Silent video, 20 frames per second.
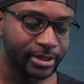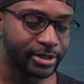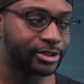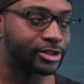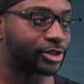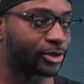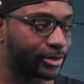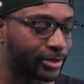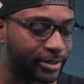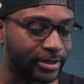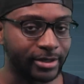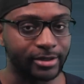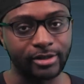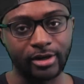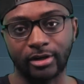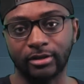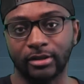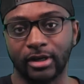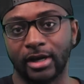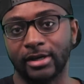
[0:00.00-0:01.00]
Certain things
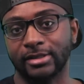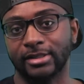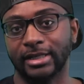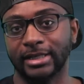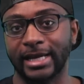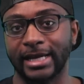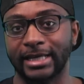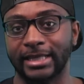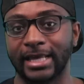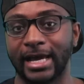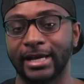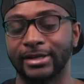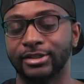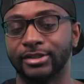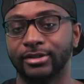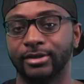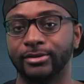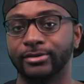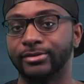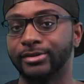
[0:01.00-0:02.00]
are lost like that.
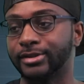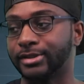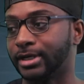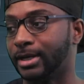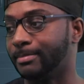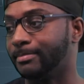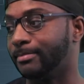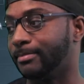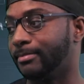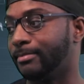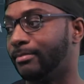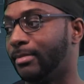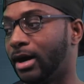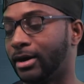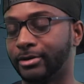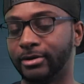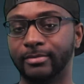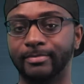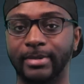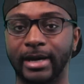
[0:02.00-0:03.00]
So some
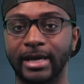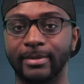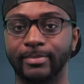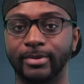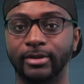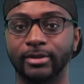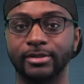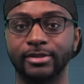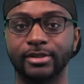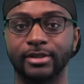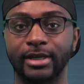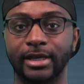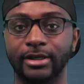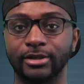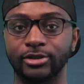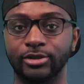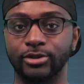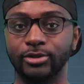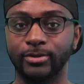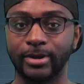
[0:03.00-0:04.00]
modern Bibles, they
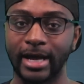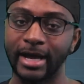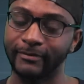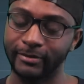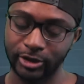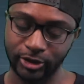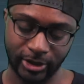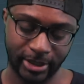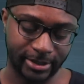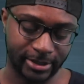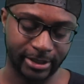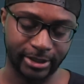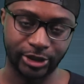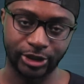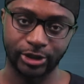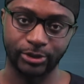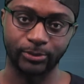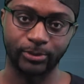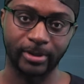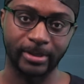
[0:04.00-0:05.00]
do have a
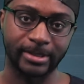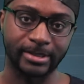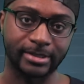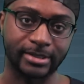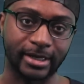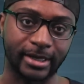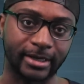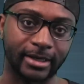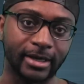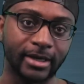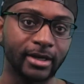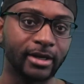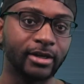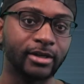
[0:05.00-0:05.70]
translation where it's like,